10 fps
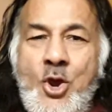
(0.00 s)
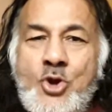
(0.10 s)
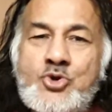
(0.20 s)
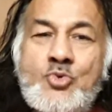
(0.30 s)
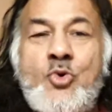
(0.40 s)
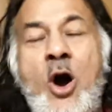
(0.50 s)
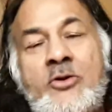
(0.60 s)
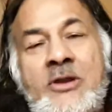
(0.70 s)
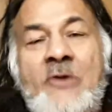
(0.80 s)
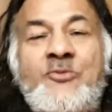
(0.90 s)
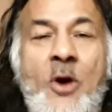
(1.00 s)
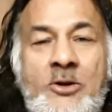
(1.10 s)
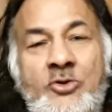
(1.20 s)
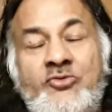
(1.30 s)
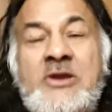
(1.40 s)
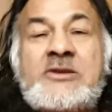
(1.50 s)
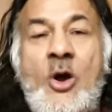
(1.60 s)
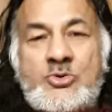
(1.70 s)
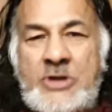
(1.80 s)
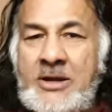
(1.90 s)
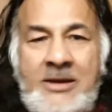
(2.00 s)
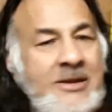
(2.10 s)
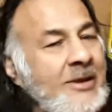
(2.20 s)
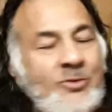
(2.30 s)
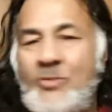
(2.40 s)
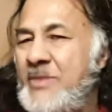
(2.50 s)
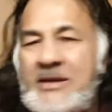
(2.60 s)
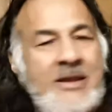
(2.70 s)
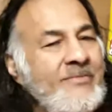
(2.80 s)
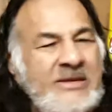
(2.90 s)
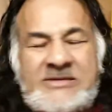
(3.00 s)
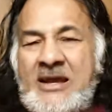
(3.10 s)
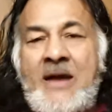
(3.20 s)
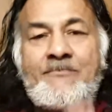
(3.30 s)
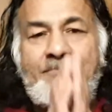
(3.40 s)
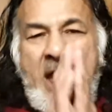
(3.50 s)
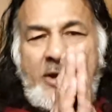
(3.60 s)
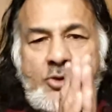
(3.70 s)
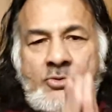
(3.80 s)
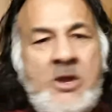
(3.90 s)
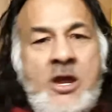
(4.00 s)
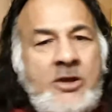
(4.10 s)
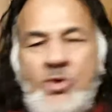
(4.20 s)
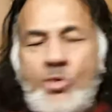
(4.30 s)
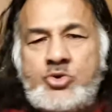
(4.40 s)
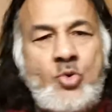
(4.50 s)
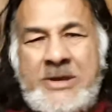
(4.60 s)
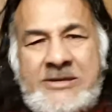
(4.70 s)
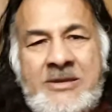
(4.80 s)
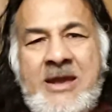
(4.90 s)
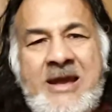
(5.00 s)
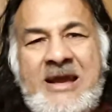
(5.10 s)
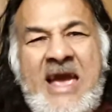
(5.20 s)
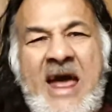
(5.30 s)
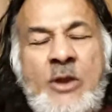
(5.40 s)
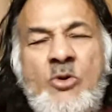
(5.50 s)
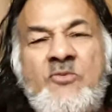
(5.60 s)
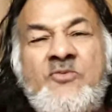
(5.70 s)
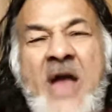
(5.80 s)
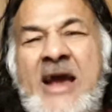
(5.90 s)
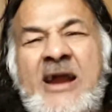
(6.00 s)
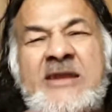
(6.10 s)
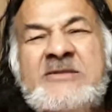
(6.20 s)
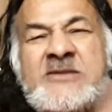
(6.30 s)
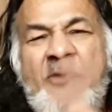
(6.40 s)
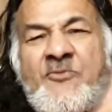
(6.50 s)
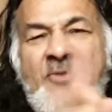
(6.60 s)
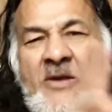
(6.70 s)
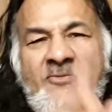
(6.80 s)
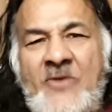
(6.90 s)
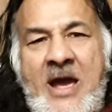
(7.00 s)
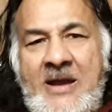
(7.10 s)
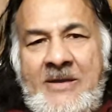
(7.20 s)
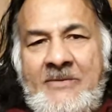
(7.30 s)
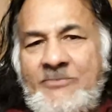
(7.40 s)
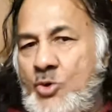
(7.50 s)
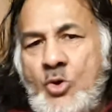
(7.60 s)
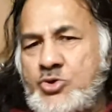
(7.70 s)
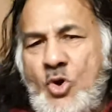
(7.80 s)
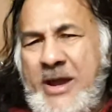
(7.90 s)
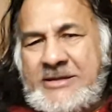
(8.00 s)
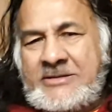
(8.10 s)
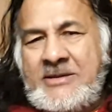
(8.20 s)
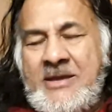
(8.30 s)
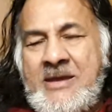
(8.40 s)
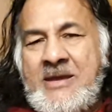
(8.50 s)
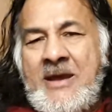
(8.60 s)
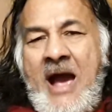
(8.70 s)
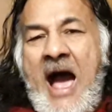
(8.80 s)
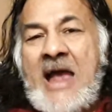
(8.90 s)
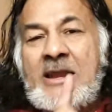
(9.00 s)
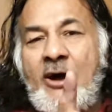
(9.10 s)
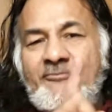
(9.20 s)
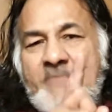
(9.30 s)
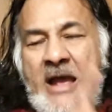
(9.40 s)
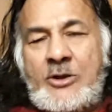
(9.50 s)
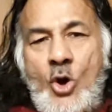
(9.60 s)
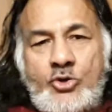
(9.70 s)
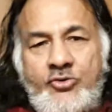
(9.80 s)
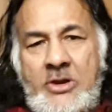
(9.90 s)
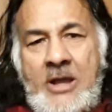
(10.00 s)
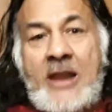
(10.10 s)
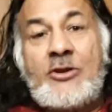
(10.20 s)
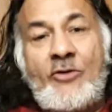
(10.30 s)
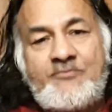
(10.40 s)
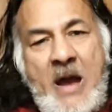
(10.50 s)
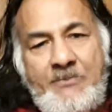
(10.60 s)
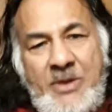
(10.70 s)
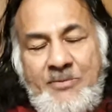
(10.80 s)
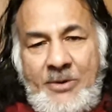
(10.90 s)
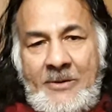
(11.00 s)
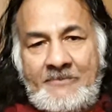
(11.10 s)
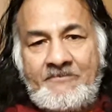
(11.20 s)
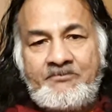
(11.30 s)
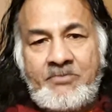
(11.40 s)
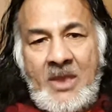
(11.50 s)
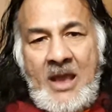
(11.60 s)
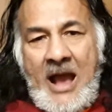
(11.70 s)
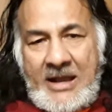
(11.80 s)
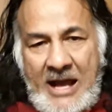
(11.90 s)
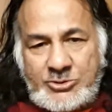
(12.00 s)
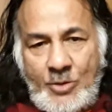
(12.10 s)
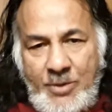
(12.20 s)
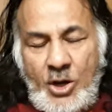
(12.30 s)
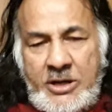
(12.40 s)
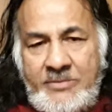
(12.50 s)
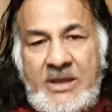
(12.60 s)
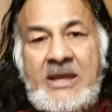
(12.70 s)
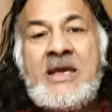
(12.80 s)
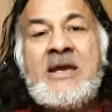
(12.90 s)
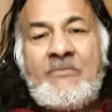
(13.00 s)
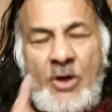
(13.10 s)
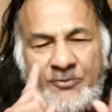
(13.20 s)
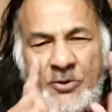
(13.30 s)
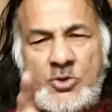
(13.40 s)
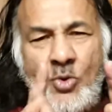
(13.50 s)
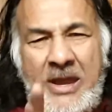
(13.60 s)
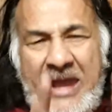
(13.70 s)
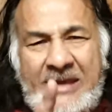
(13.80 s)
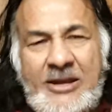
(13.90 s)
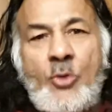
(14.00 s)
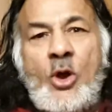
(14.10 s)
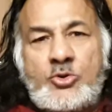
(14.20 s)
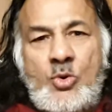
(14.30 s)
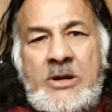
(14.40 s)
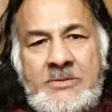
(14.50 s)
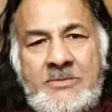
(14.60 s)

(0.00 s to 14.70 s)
243,000 Indians. Don't make that mistake. I beg you. Don't do it. Guyana would fly a different flag. Don't do it. I love my country. I love my people. I got your blood in me. But for you ignorant one,